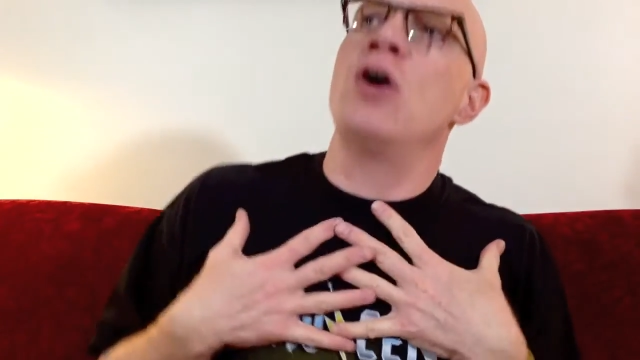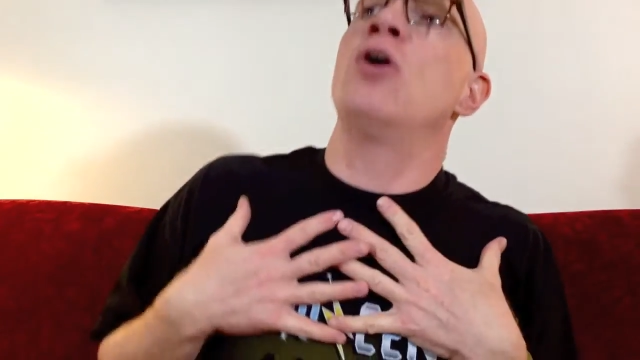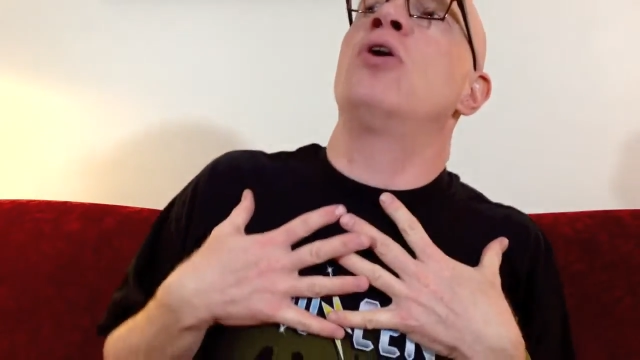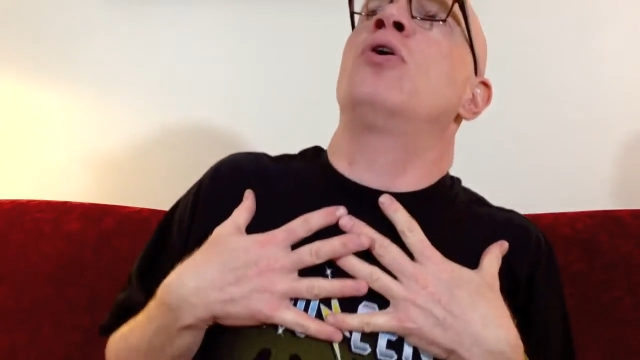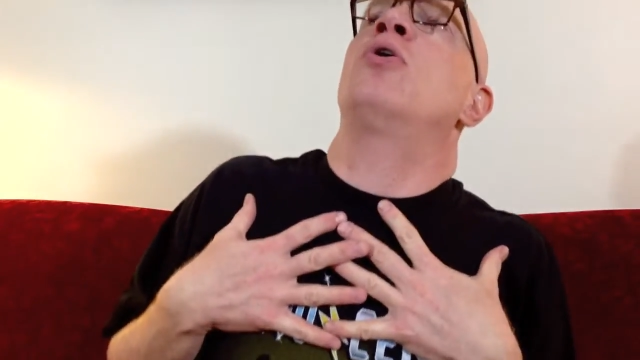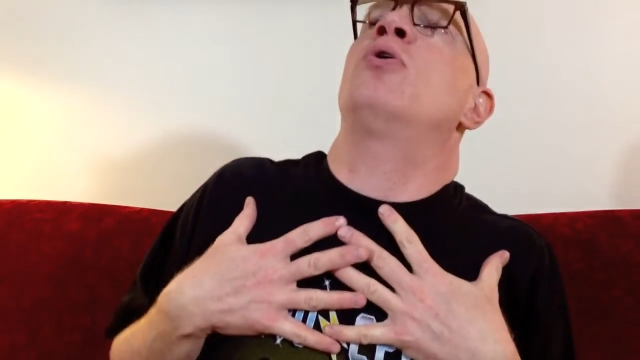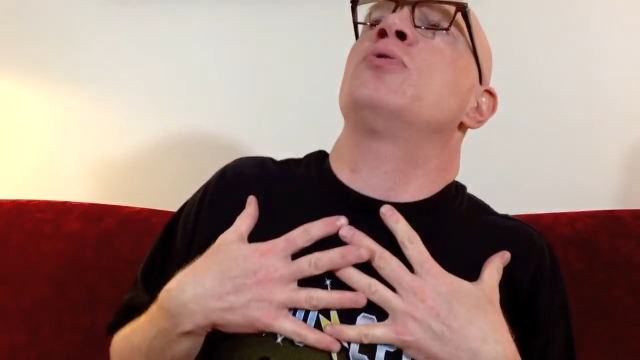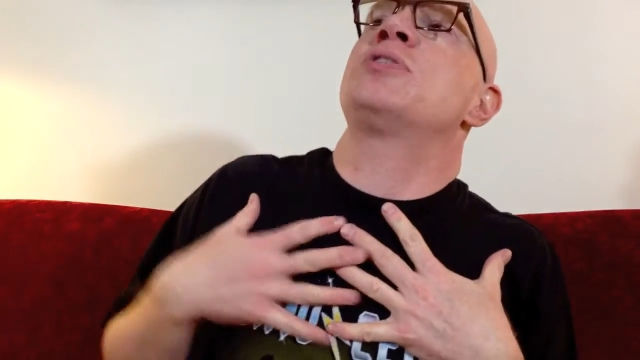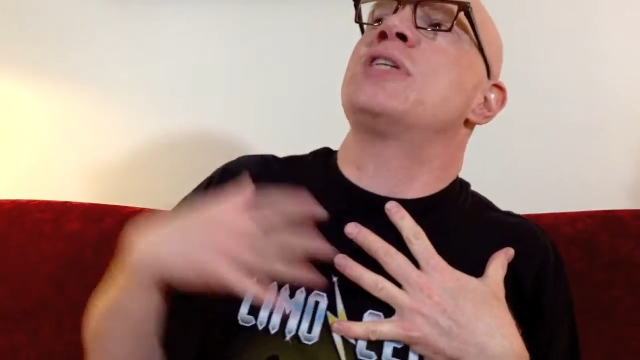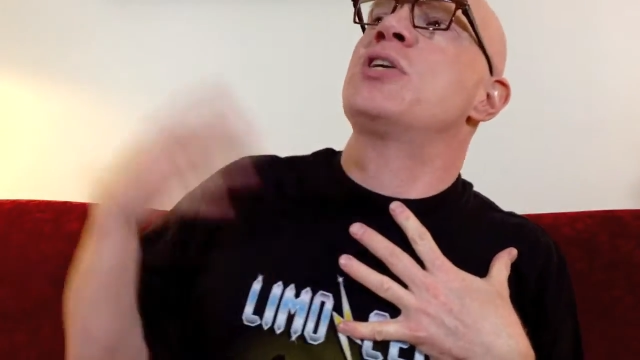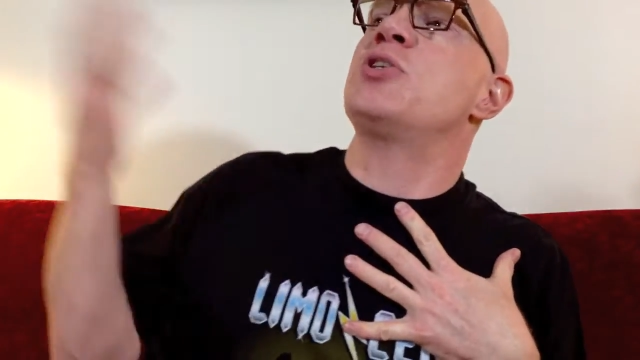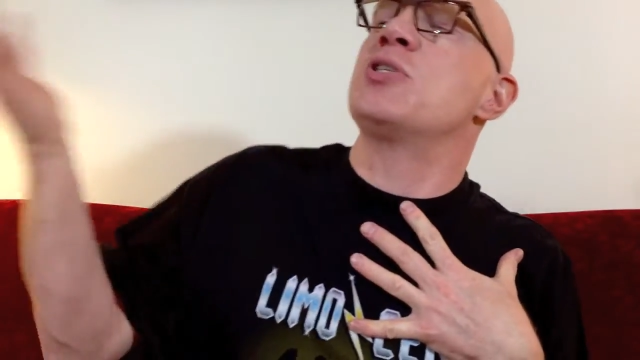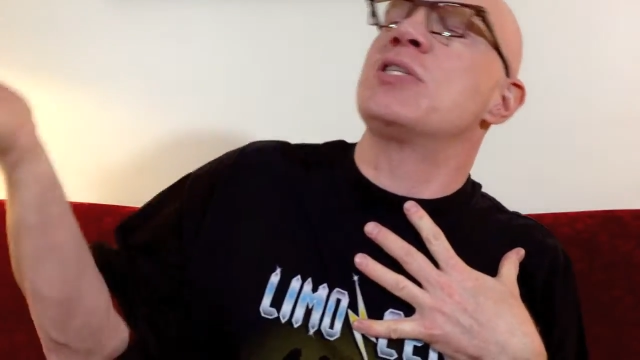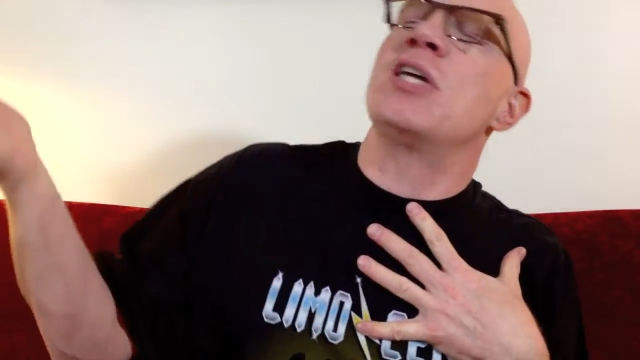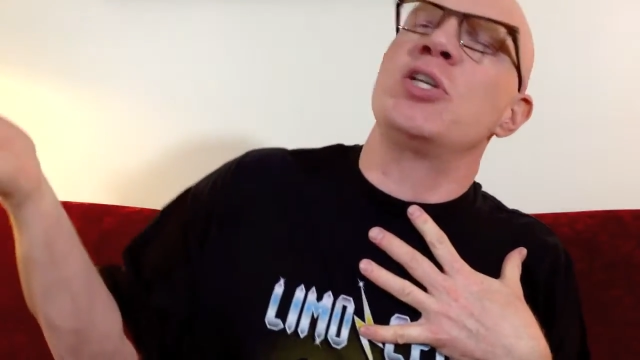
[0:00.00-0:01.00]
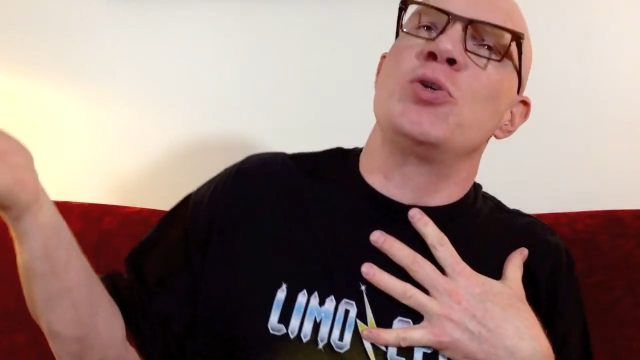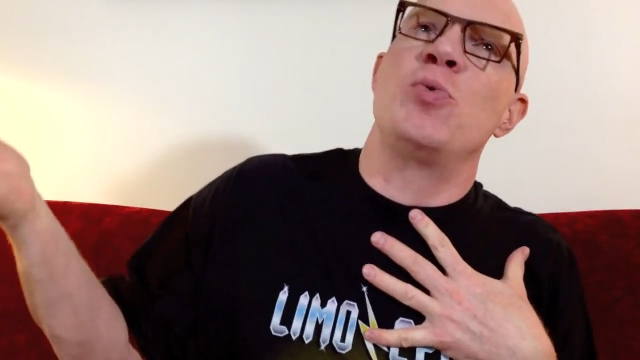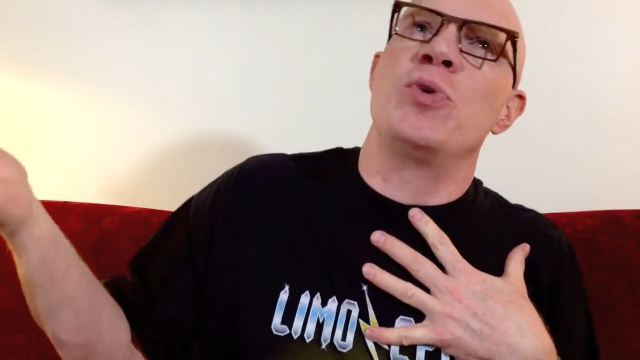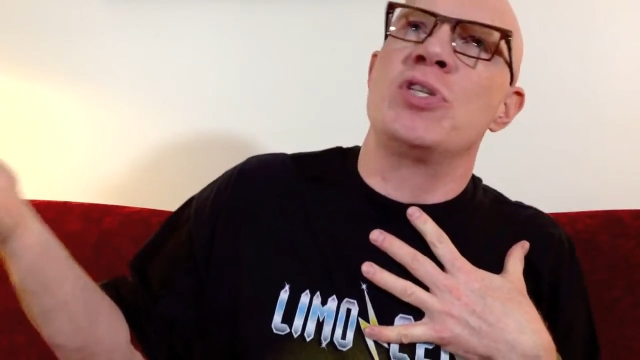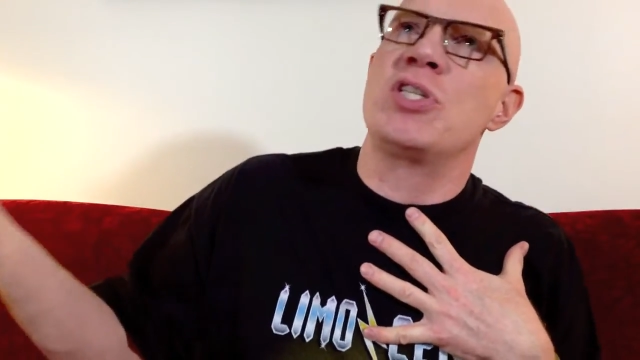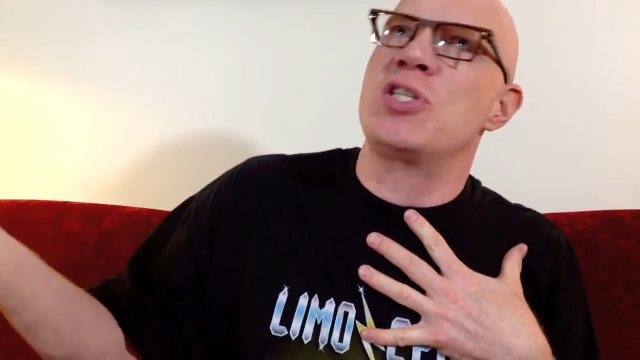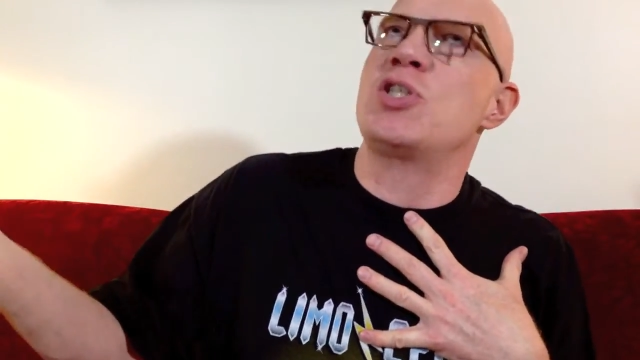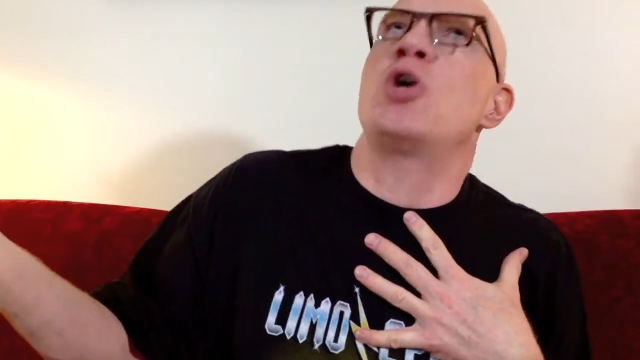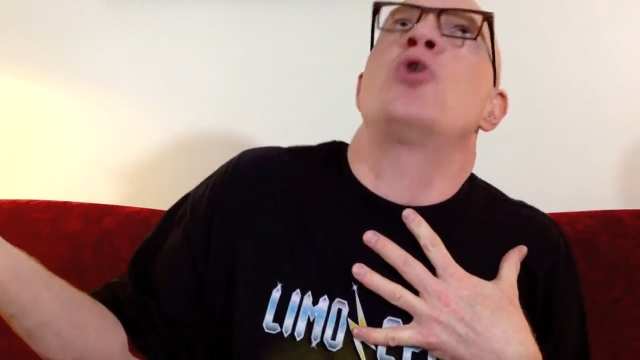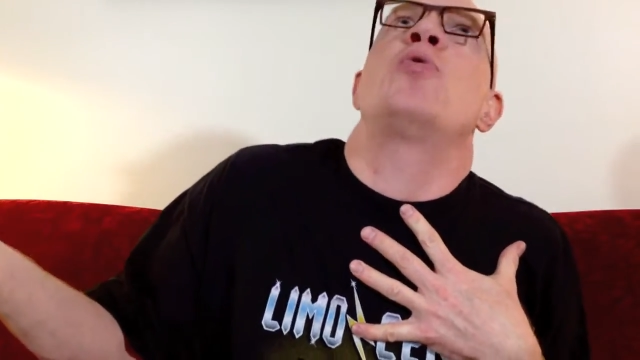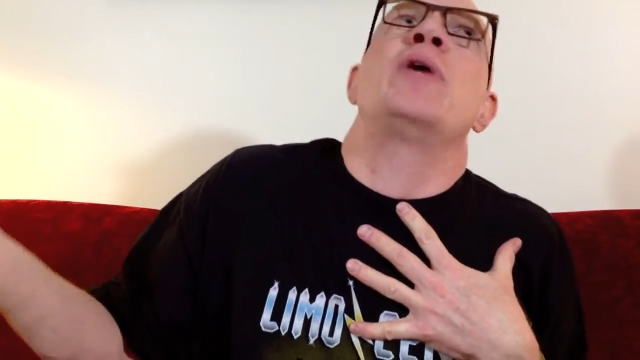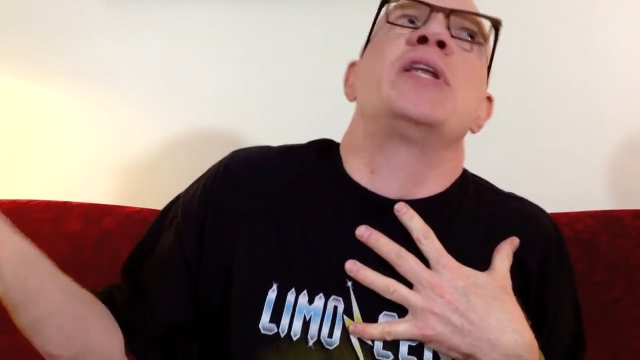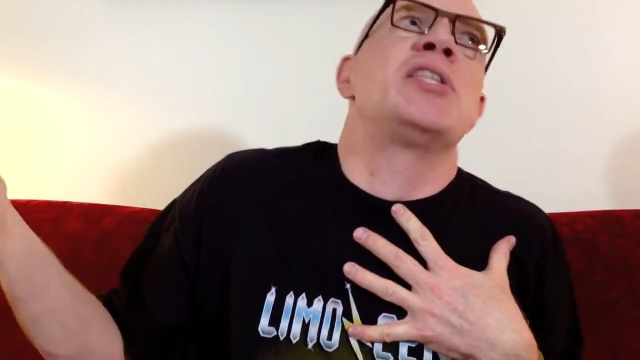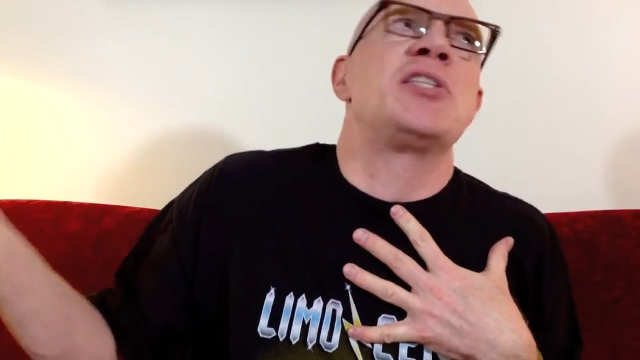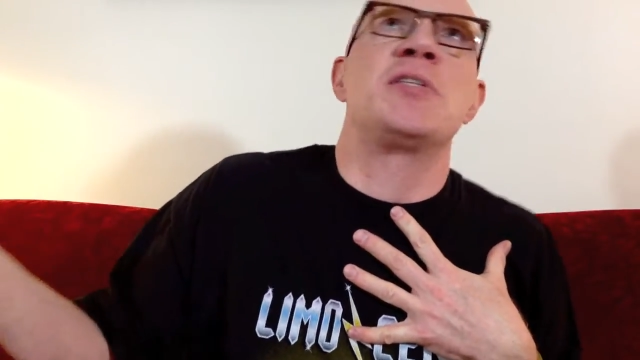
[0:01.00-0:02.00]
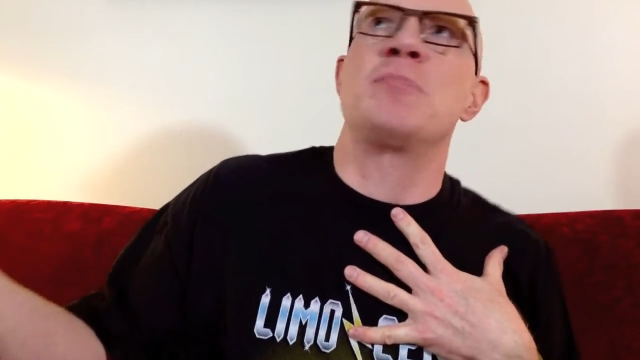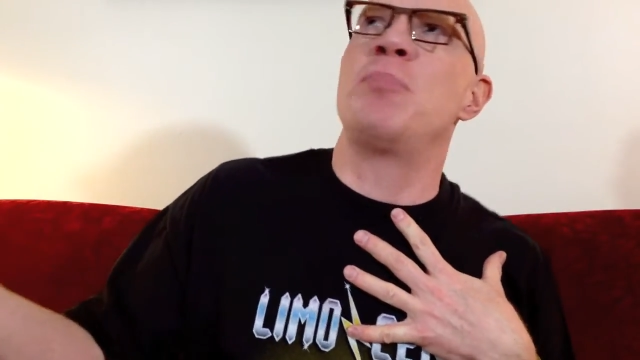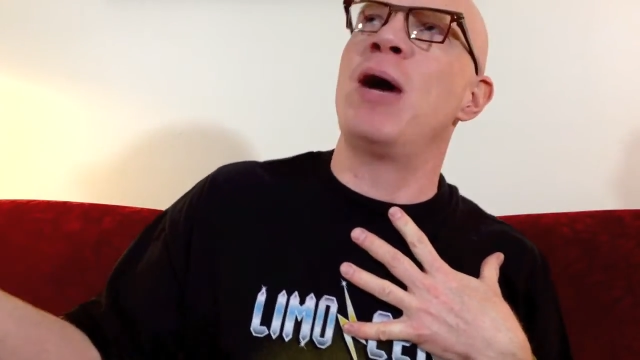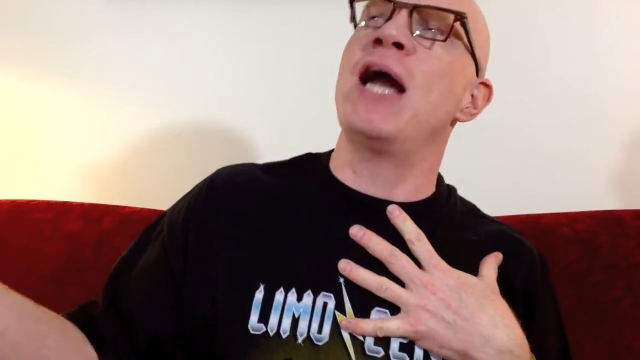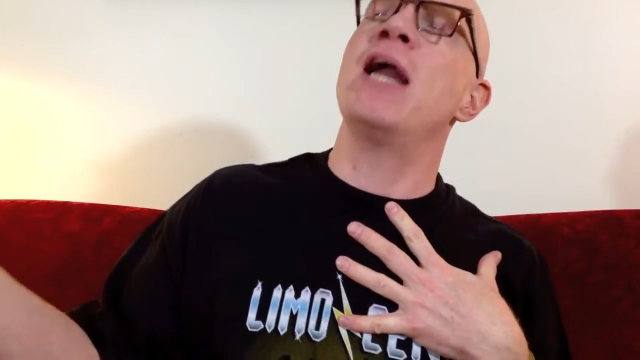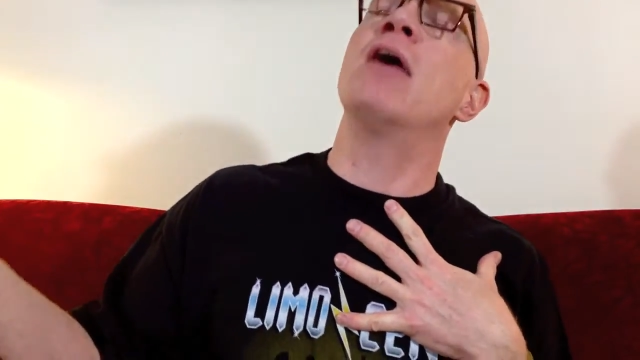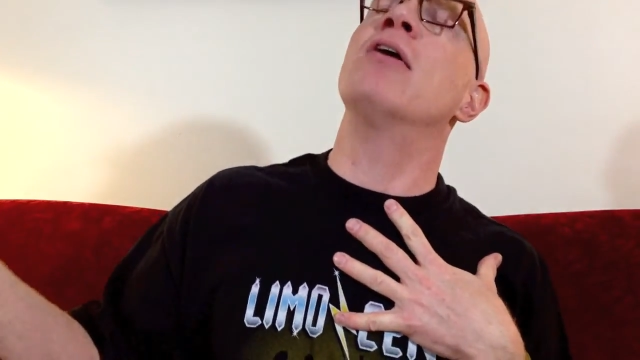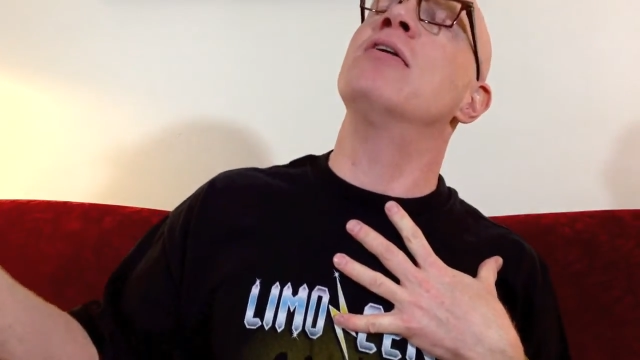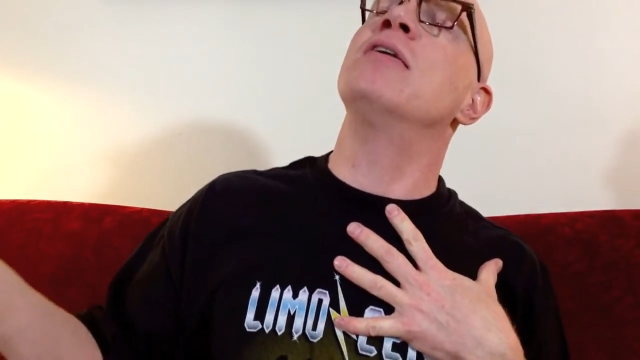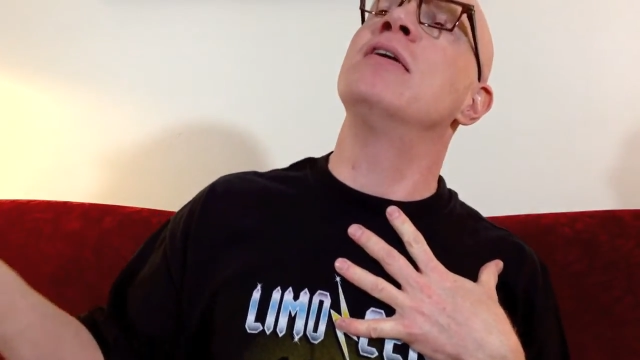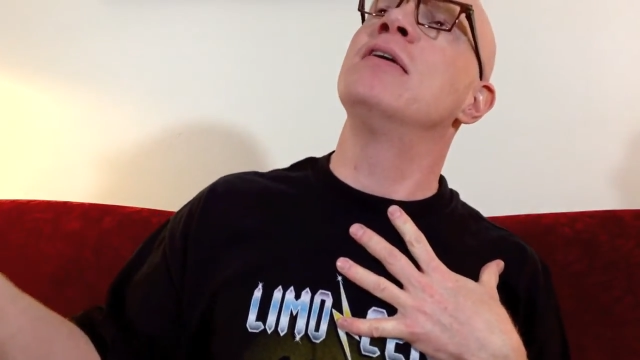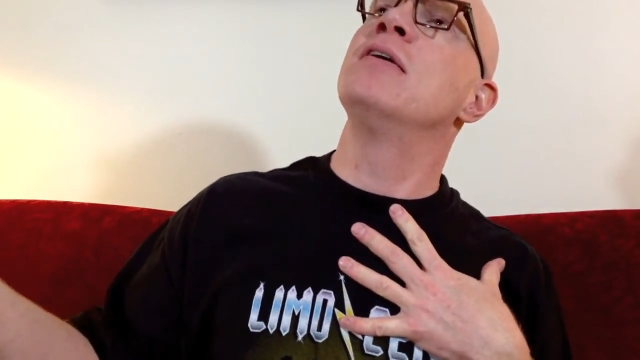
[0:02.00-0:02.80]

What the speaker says: oh, such and such was so inspired.